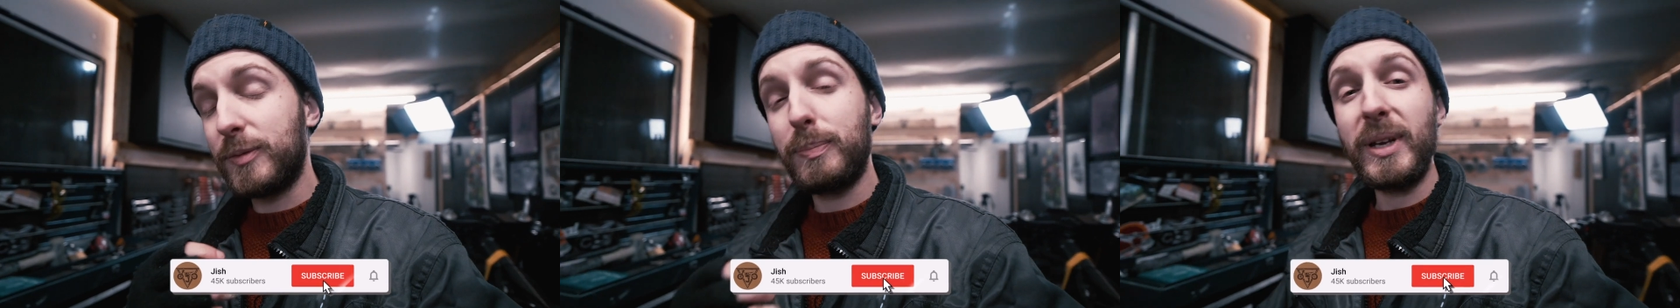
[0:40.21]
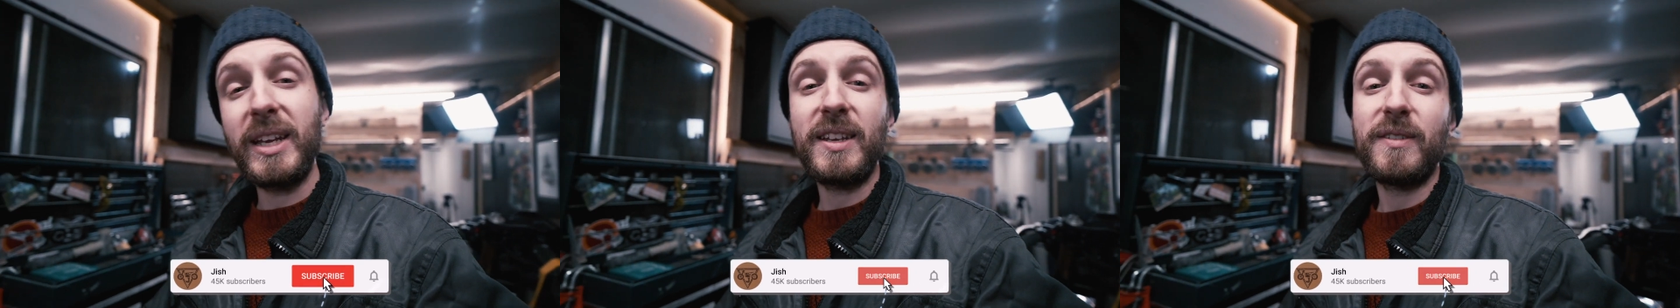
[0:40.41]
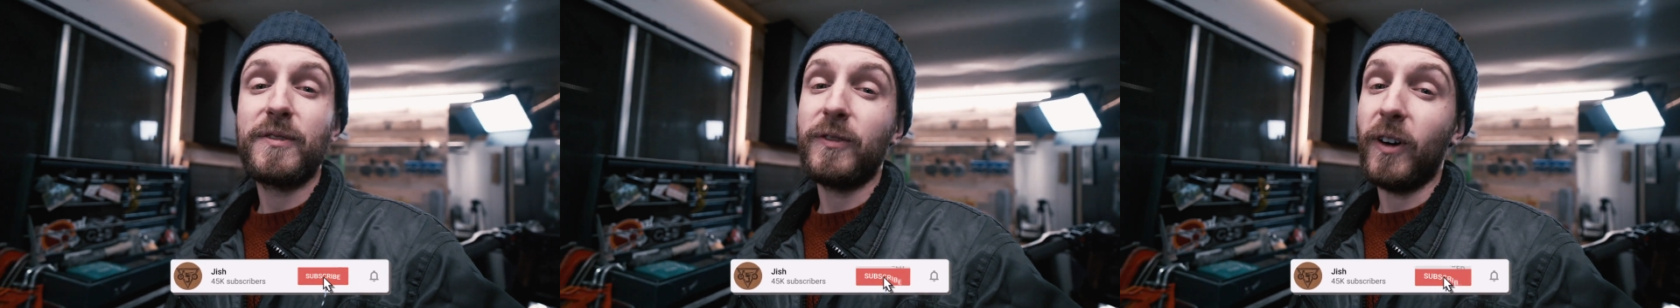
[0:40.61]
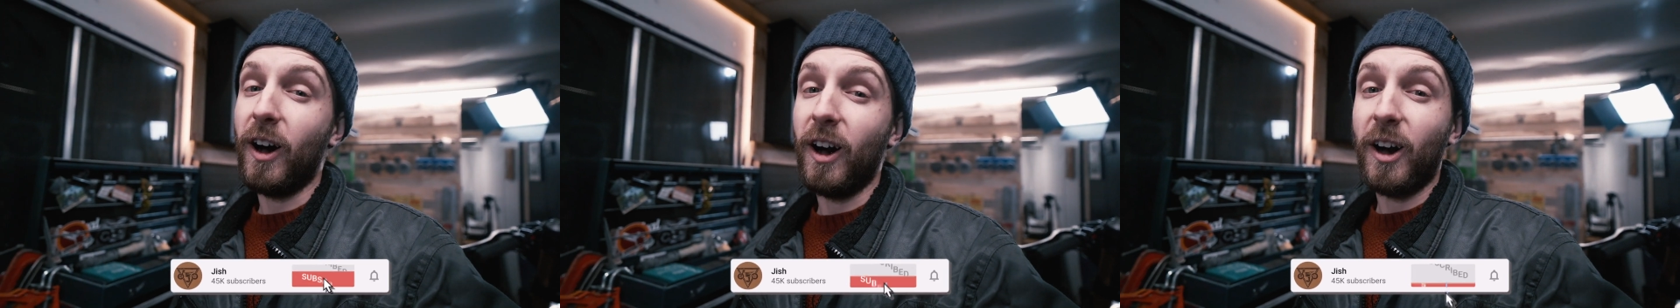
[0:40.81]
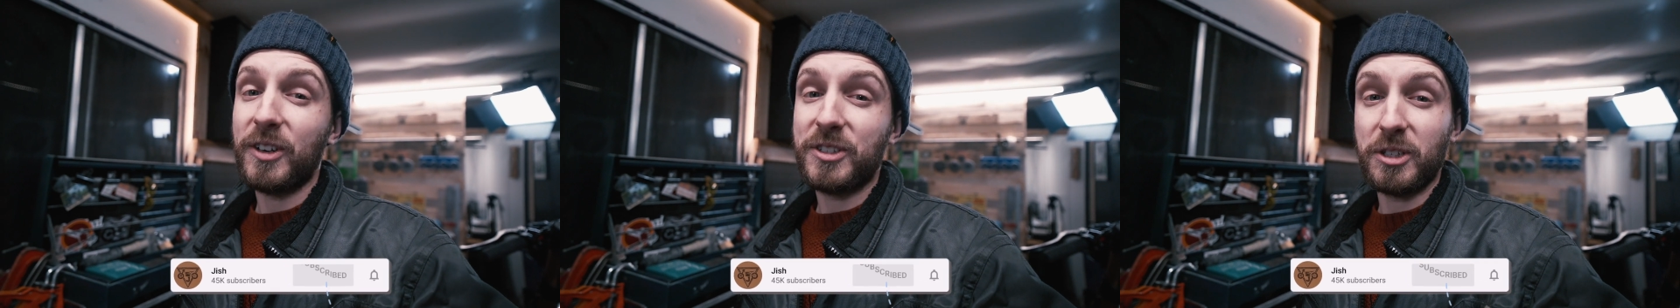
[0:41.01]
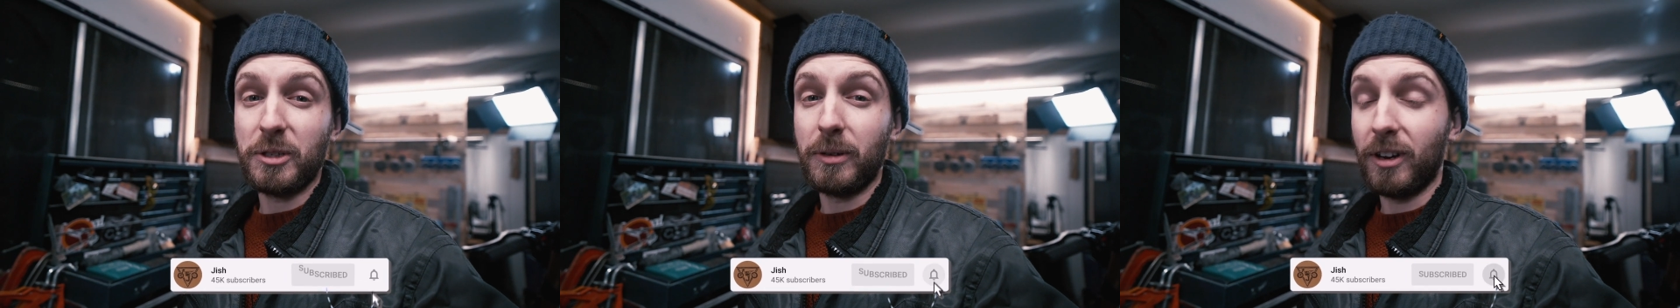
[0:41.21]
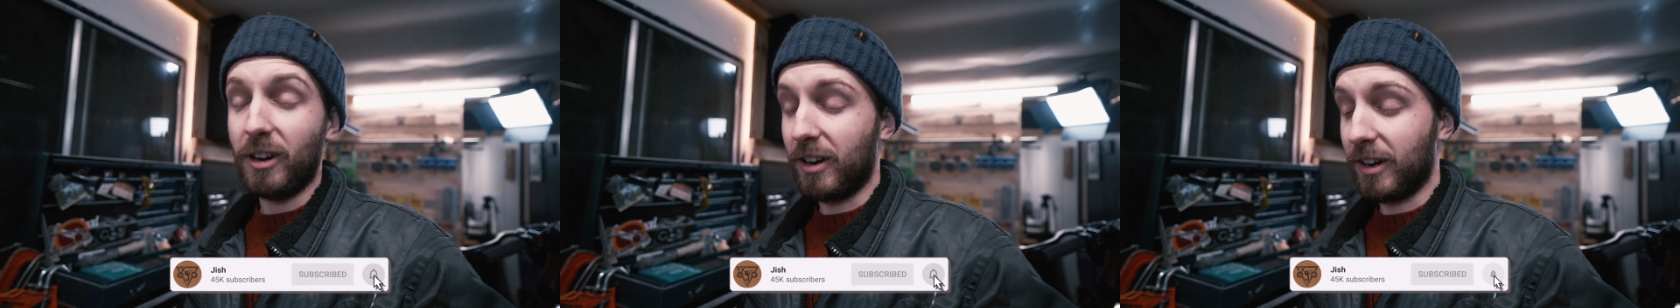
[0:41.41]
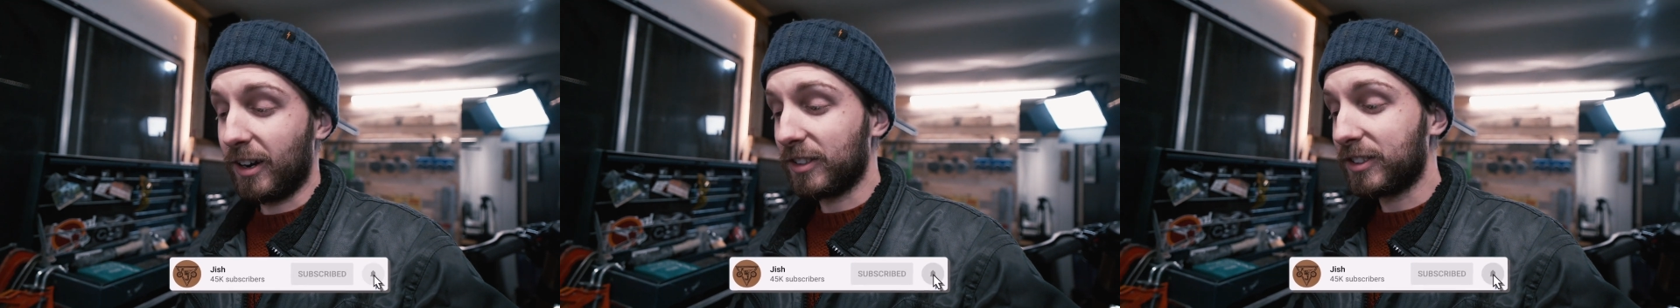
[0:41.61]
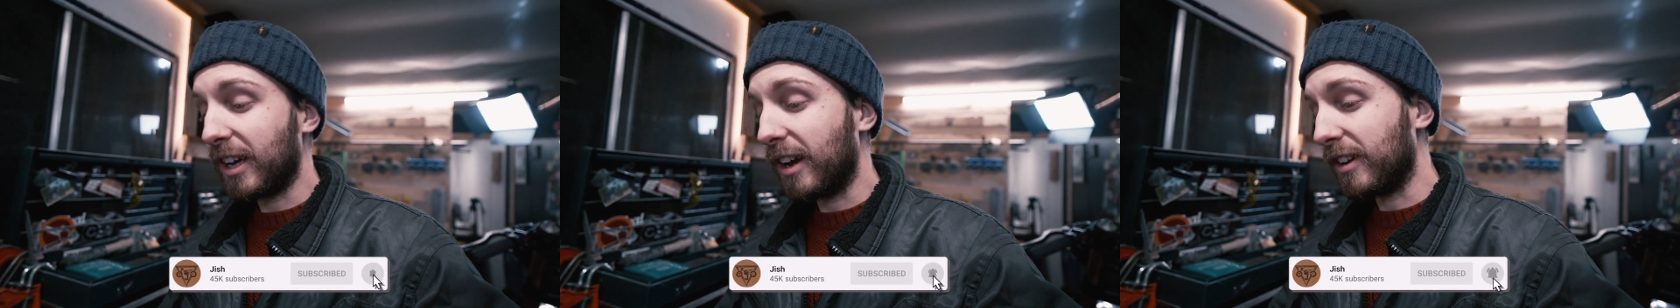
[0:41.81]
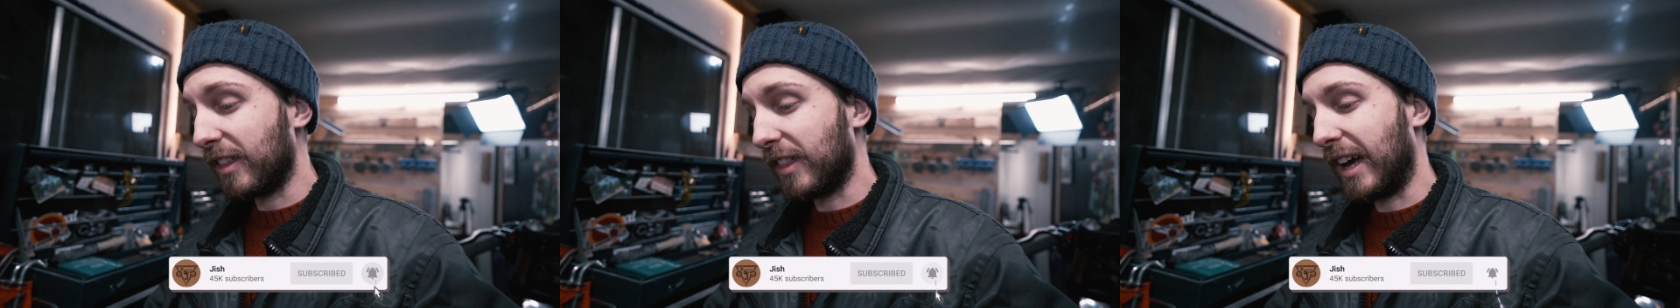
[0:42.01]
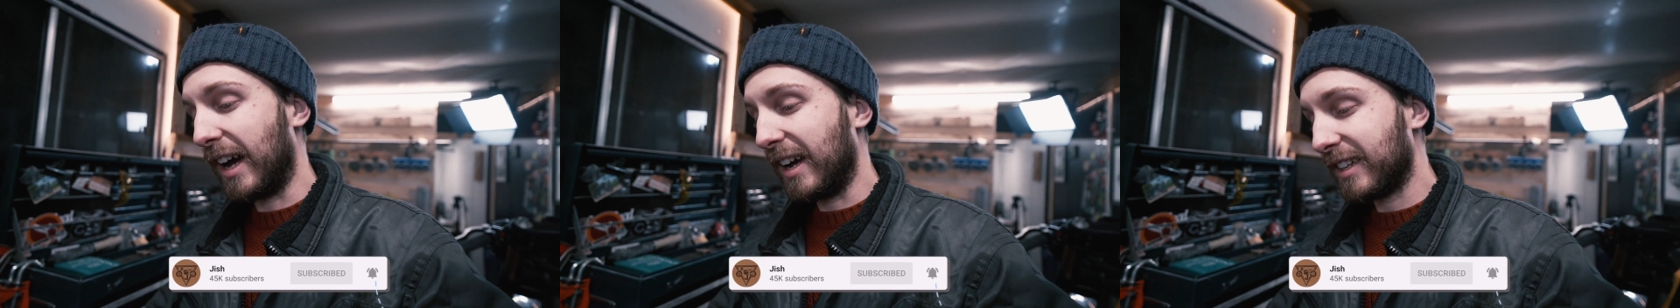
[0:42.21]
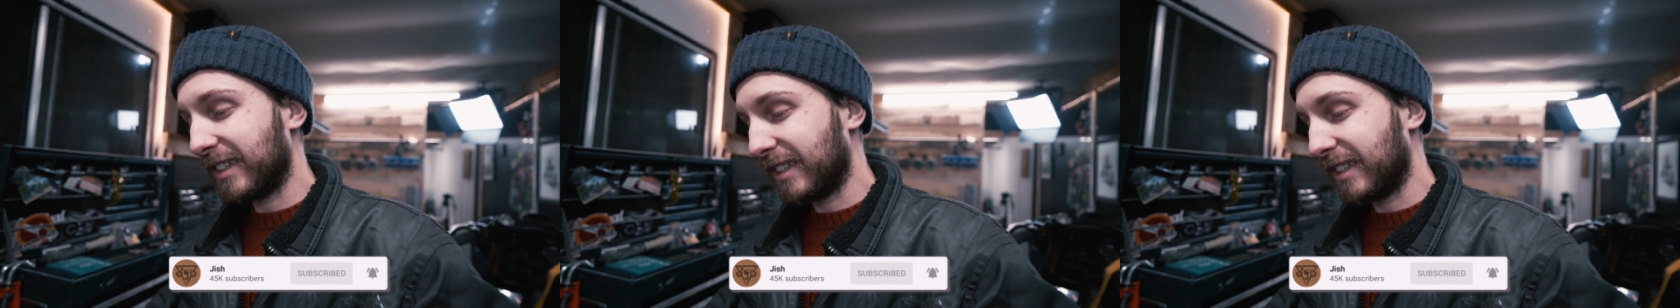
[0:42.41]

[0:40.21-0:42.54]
been far too long, I'll tell you that.